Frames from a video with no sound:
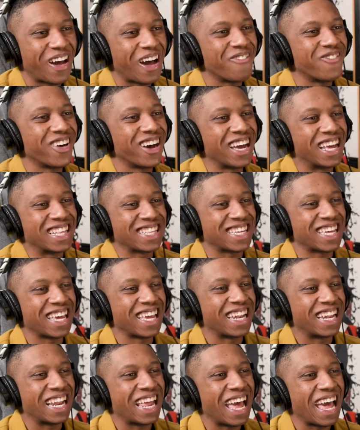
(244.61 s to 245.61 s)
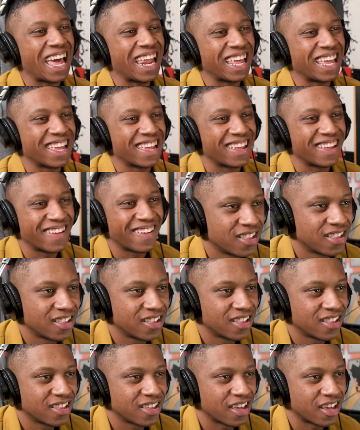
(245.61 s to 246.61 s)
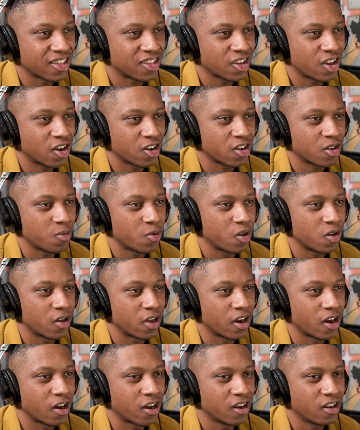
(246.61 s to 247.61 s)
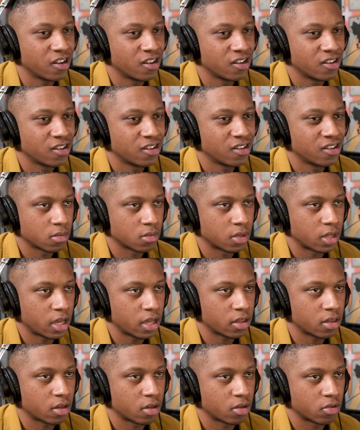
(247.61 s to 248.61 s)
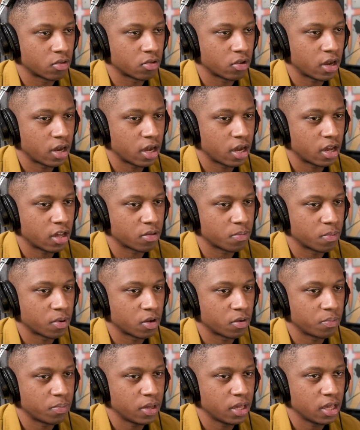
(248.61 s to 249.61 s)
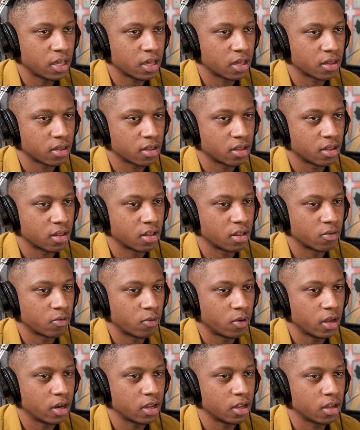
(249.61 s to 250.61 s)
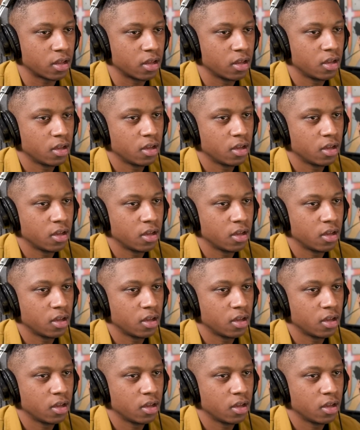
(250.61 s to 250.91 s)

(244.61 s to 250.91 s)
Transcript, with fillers: my boy is getting at it. Yes, sir. Come on, Eren. They so trash, bro. Pieck is one of the,